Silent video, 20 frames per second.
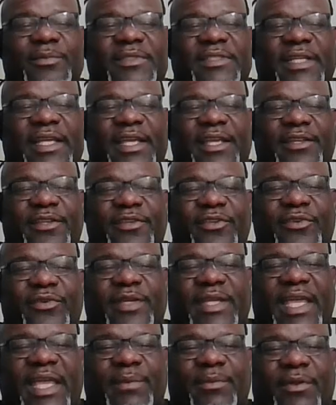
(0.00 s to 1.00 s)
I'm saying you
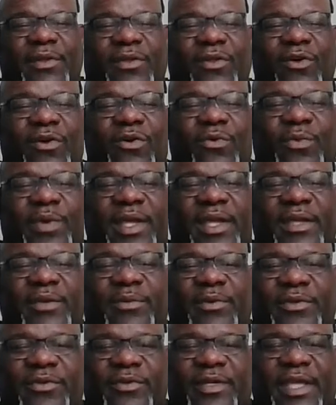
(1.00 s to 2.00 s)
came a long way
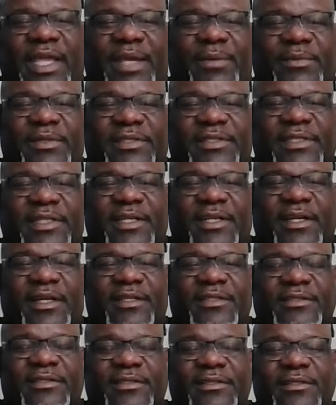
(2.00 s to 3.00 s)
when you came to see
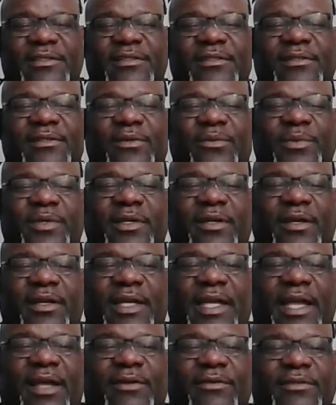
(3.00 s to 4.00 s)
us when we
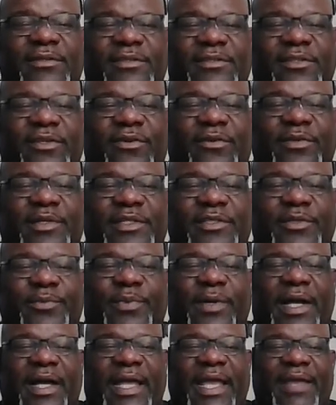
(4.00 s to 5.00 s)
hung out. So you
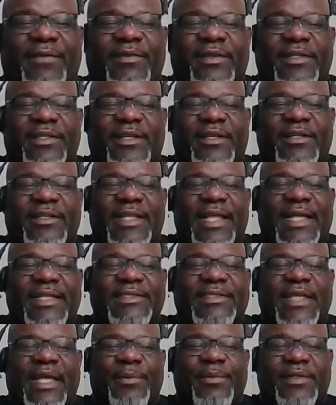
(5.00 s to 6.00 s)
probably haven't done
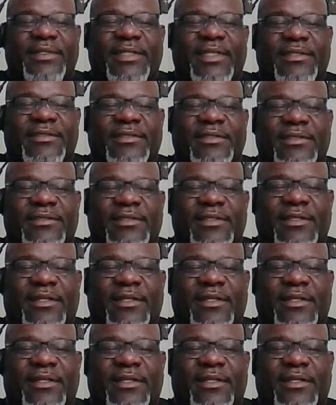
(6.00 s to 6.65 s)
that type of distance.